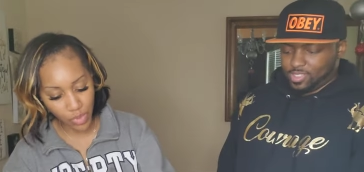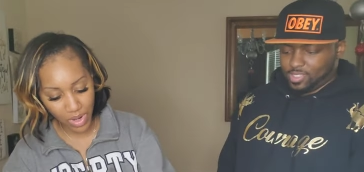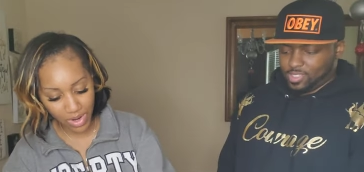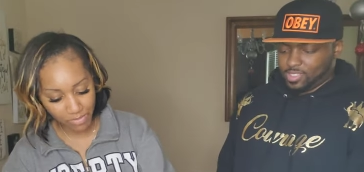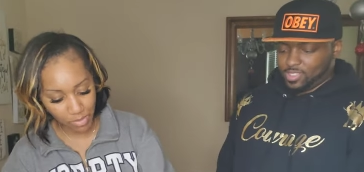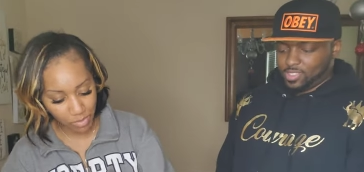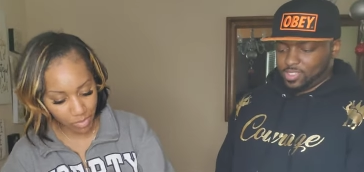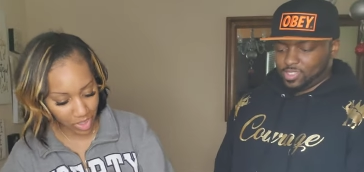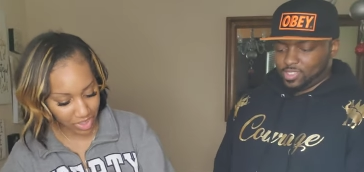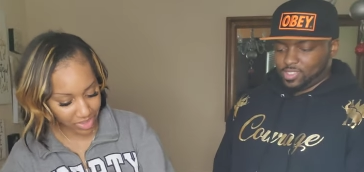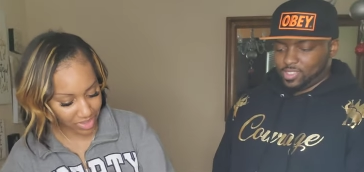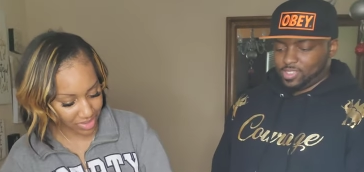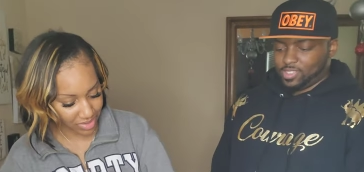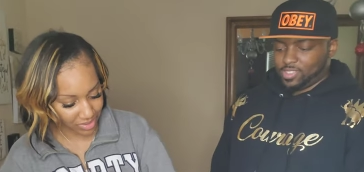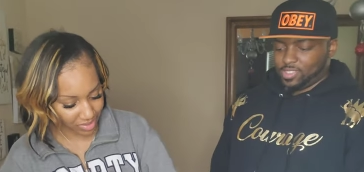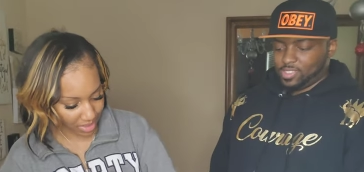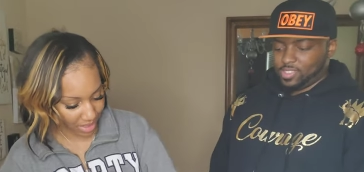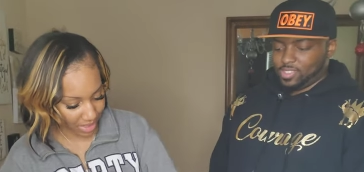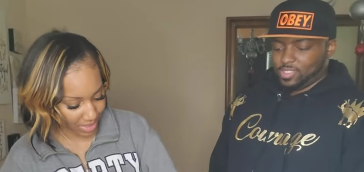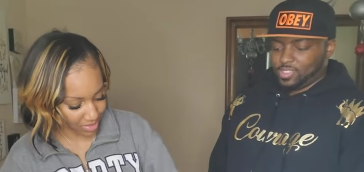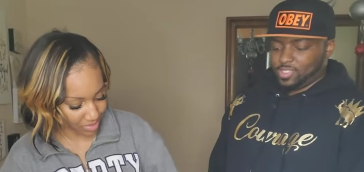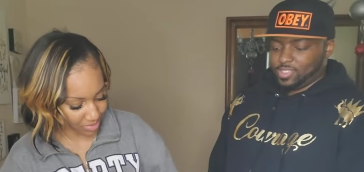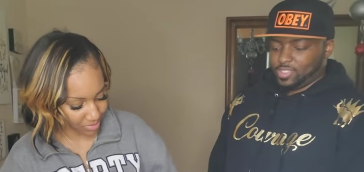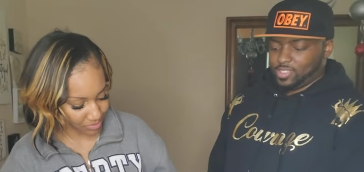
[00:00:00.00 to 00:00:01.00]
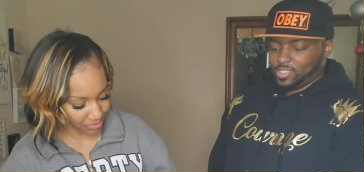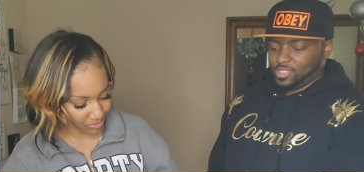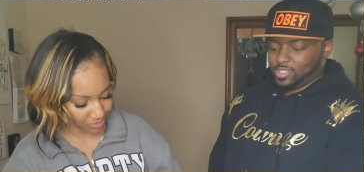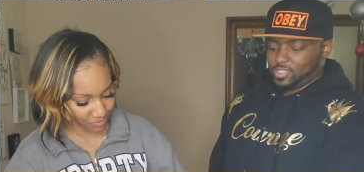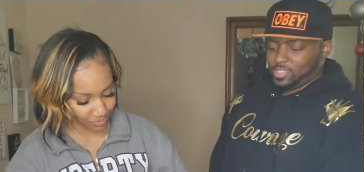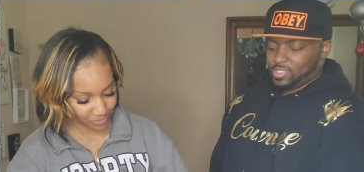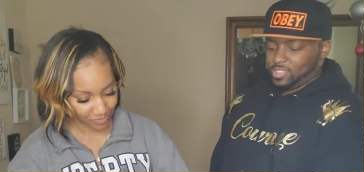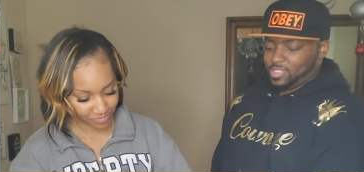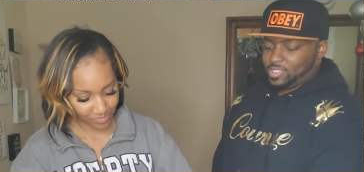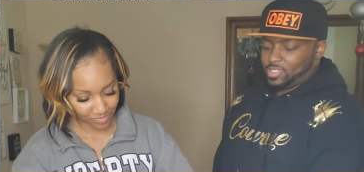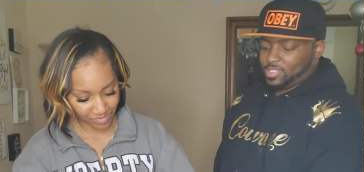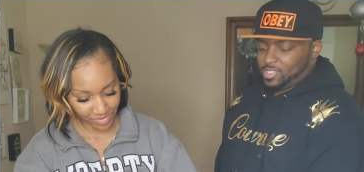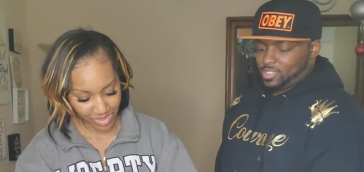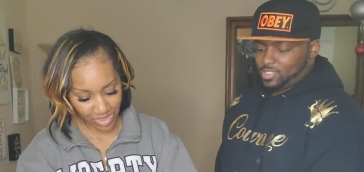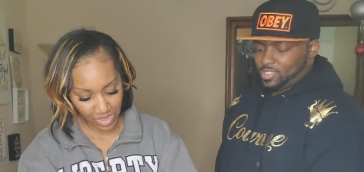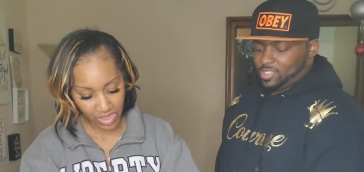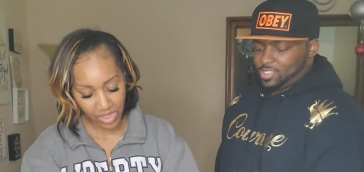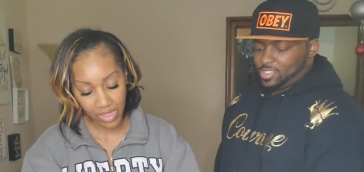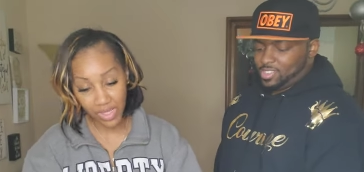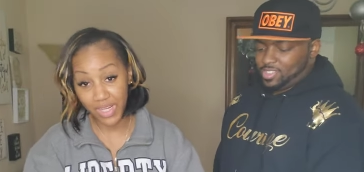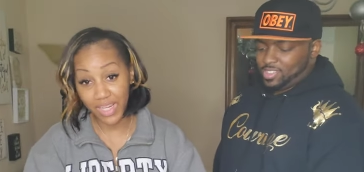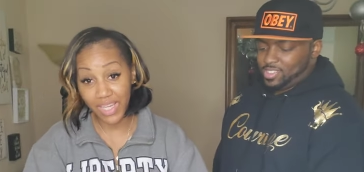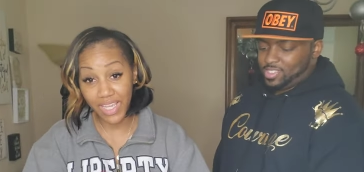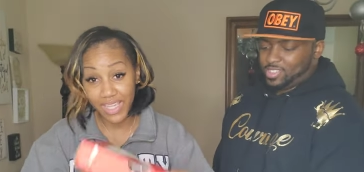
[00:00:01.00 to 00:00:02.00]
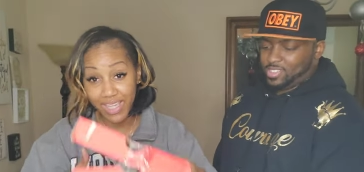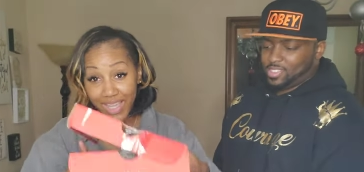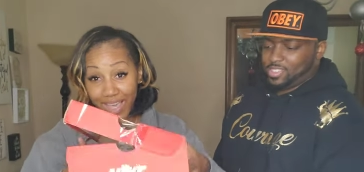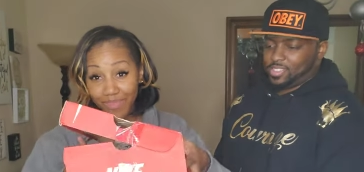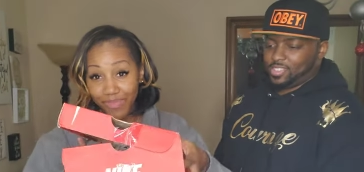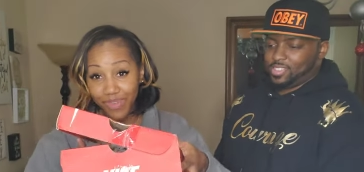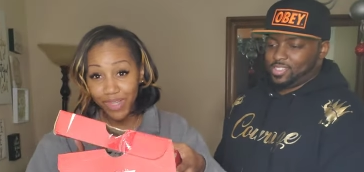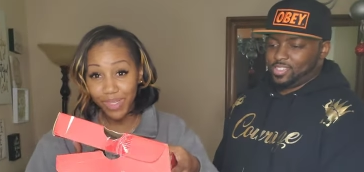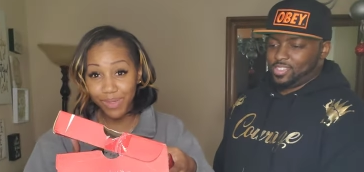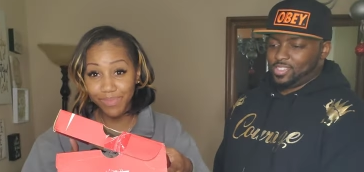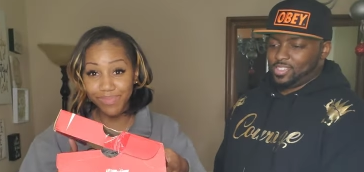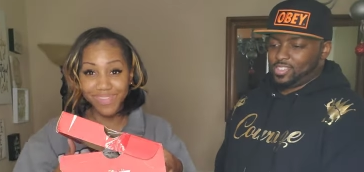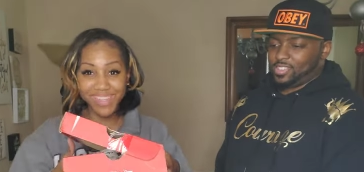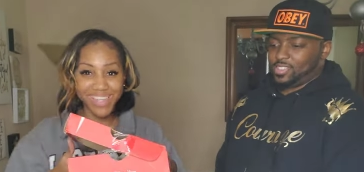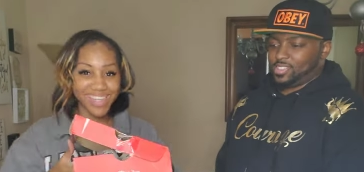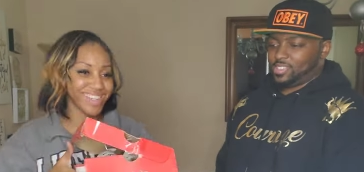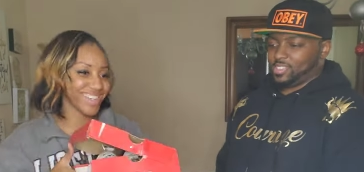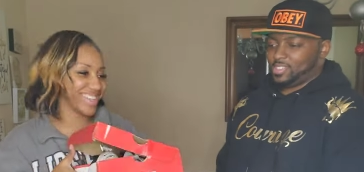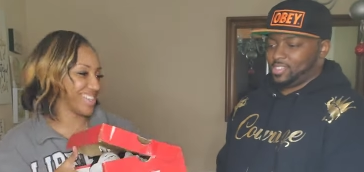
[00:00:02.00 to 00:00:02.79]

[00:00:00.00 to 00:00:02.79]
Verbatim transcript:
Speaker 1: whoever bought this item. Gonna get that list.